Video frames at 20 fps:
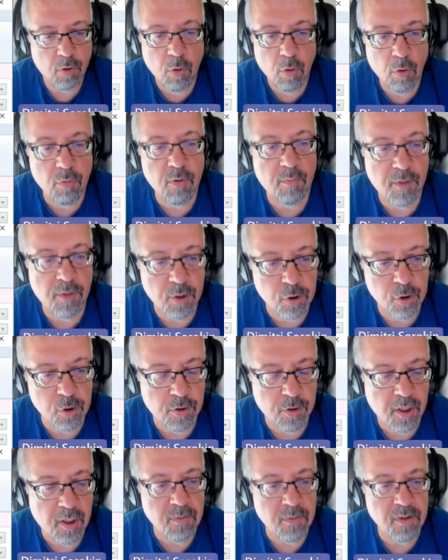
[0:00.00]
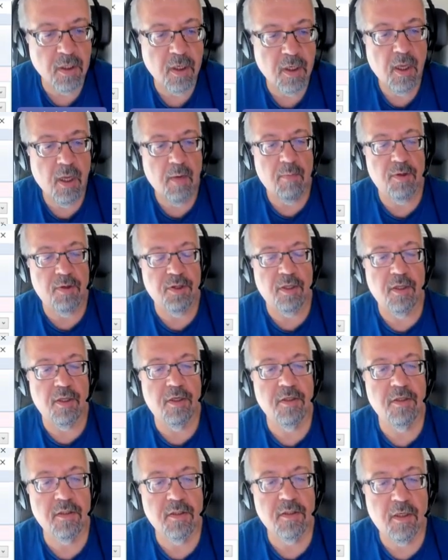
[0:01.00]
your own measure names, but
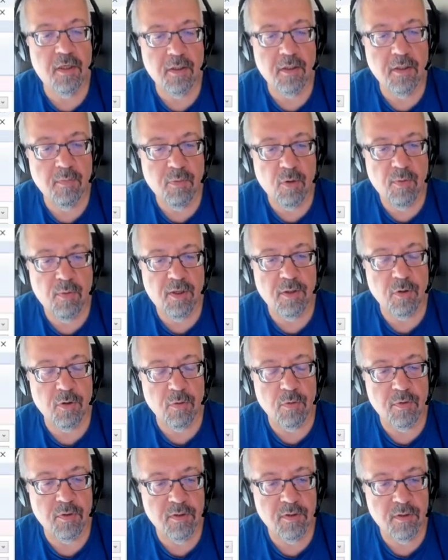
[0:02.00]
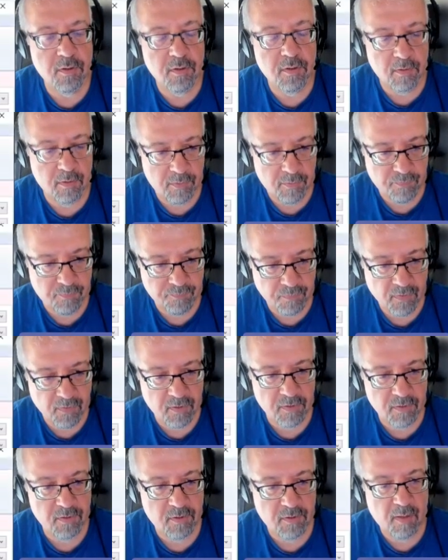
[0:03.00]
AnalyticsCreator provides you with some
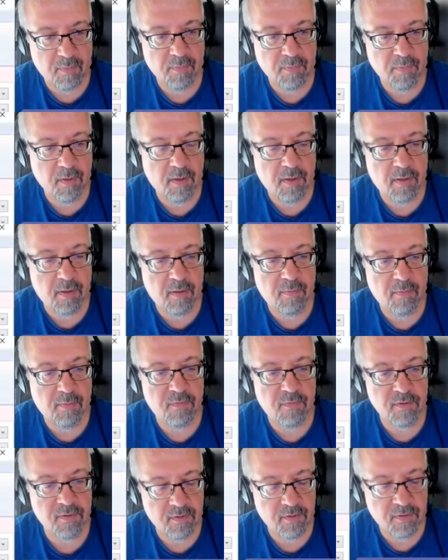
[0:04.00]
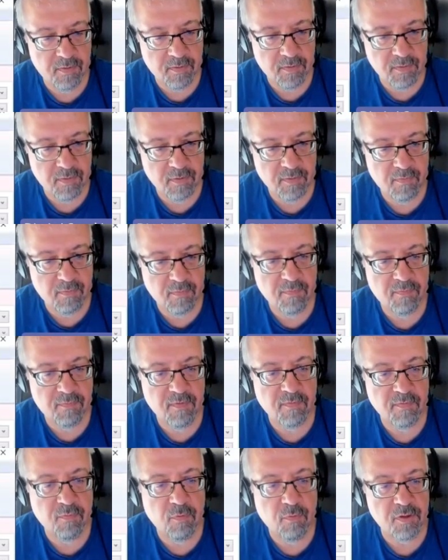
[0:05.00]

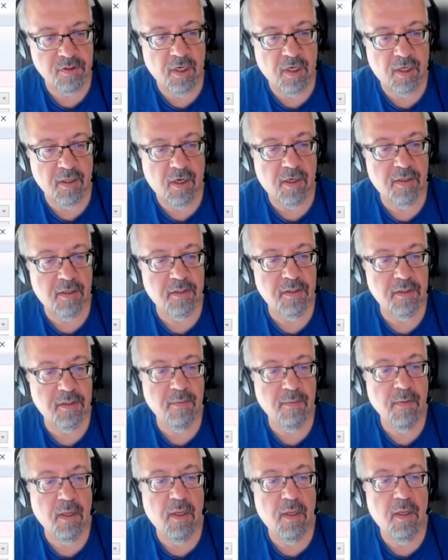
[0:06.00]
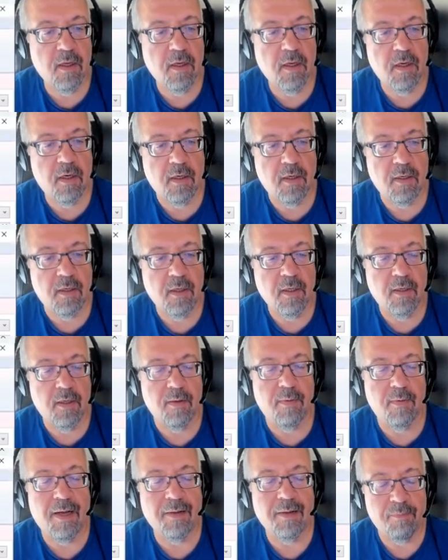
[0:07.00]
the functionality.
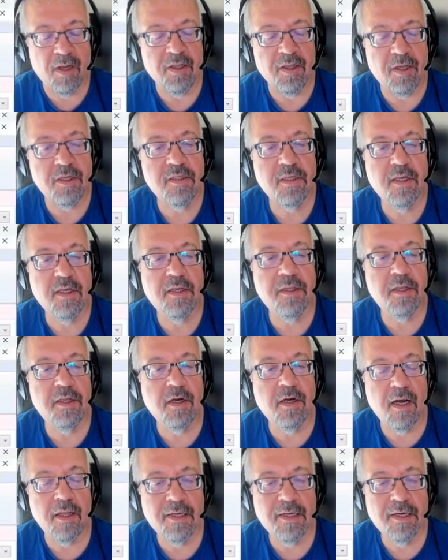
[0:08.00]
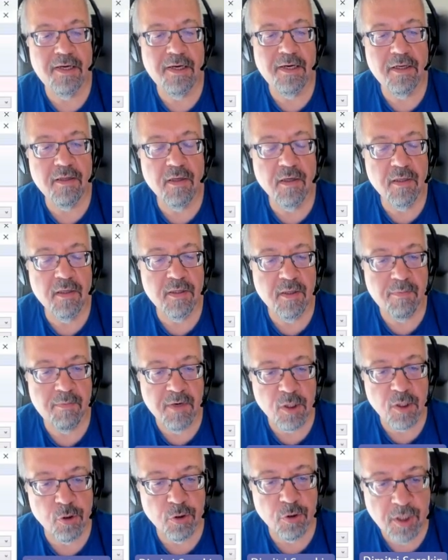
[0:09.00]
AnalyticsCreator can create the
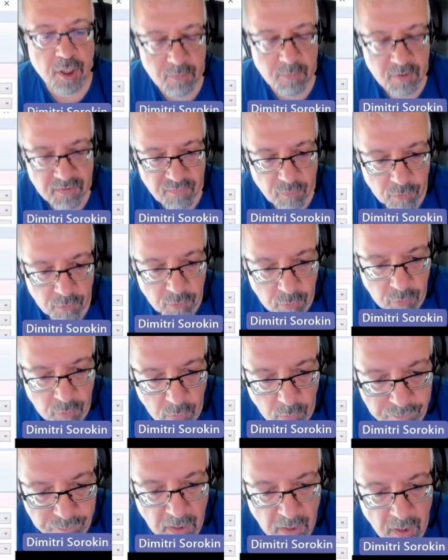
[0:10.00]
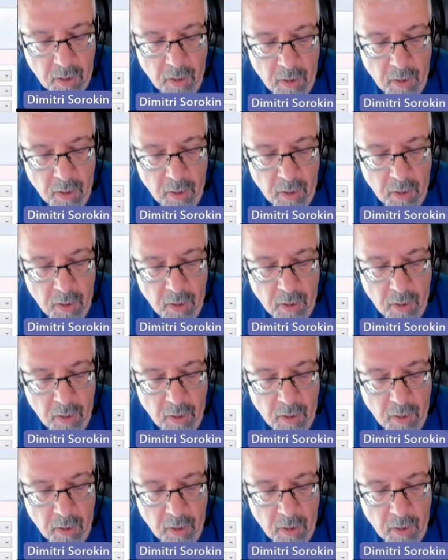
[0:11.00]
measure names for you.